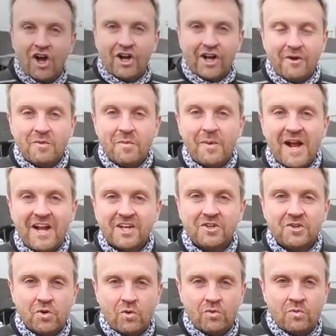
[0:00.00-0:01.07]
Okay, we're back at
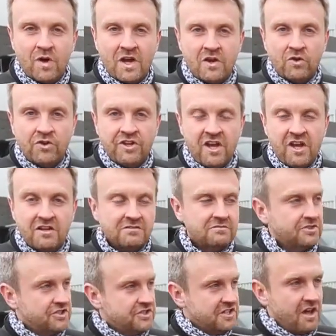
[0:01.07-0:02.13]
Norton Way Honda,
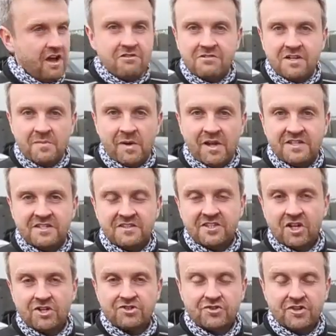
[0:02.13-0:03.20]
which is the only place in the
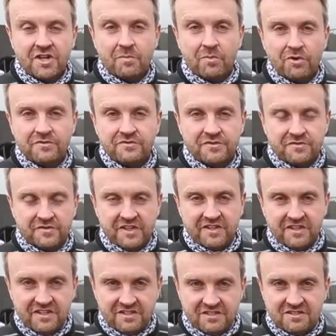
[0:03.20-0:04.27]
country approved to fit
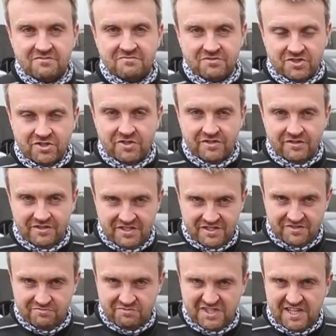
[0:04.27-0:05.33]
these
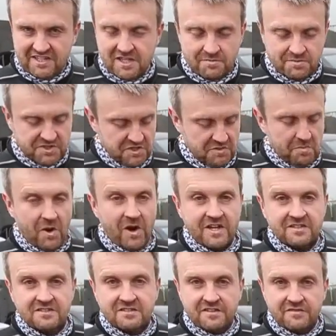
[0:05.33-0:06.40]
setups to the
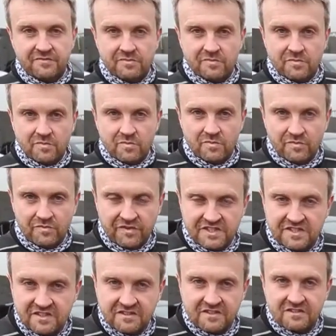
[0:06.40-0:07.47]
bikes. They've
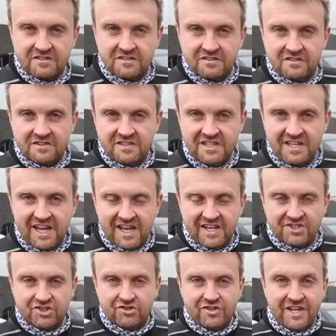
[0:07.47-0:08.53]
fitted the D-Air
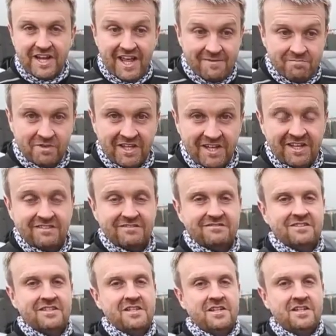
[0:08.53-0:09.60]
Street M kit
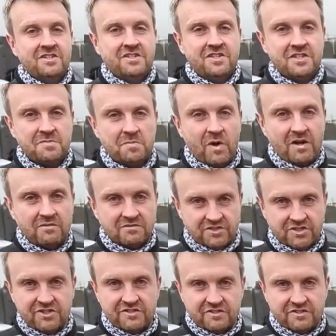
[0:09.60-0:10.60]
to this bike, which